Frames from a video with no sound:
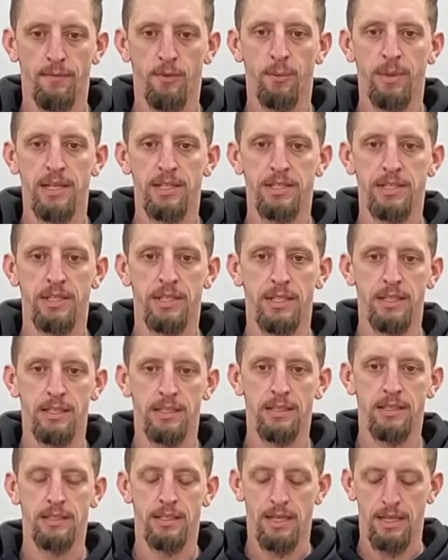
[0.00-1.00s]
information
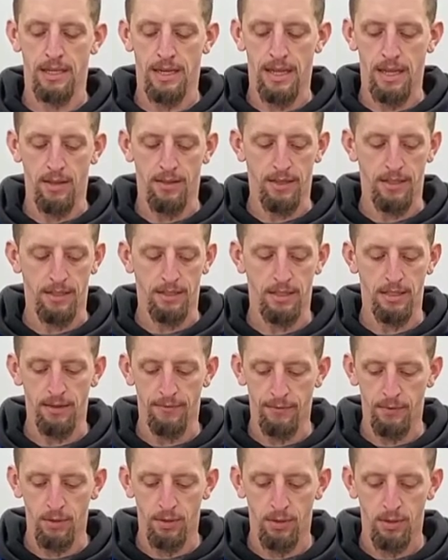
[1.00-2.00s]
is and how they
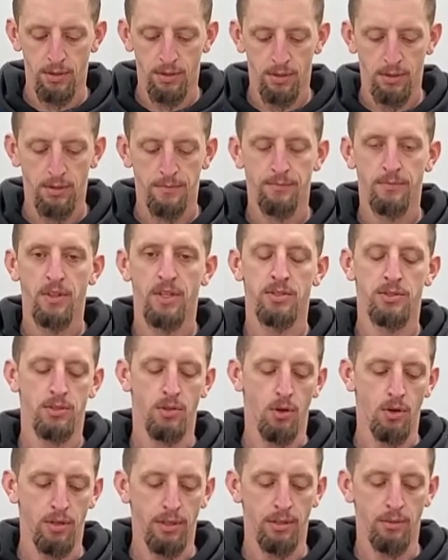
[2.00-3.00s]
differ,
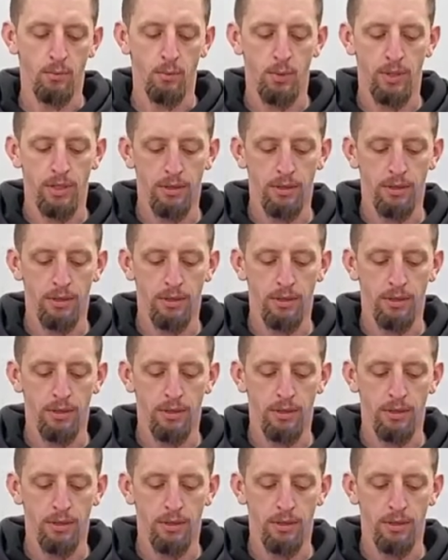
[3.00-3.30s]
starting